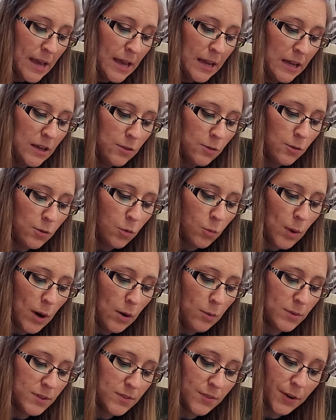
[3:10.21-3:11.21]
Either the
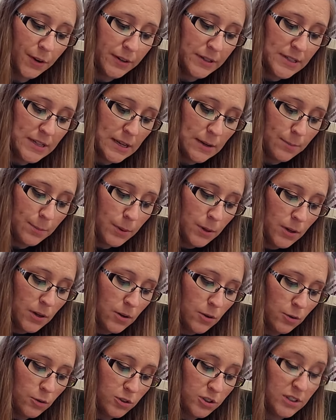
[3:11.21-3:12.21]
well was very deep,
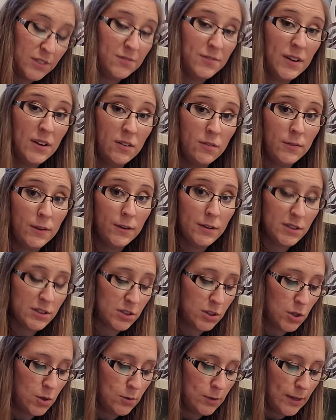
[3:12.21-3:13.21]
or she fell very
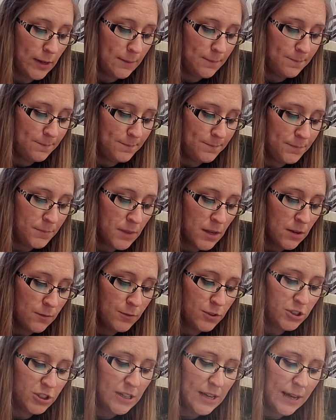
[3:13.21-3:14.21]
slowly,
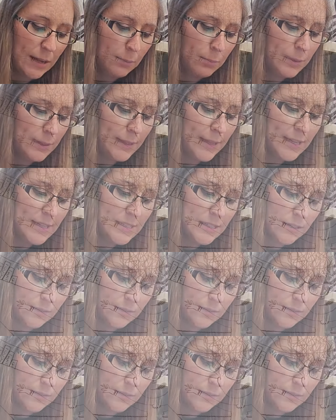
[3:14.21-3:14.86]
for she had plenty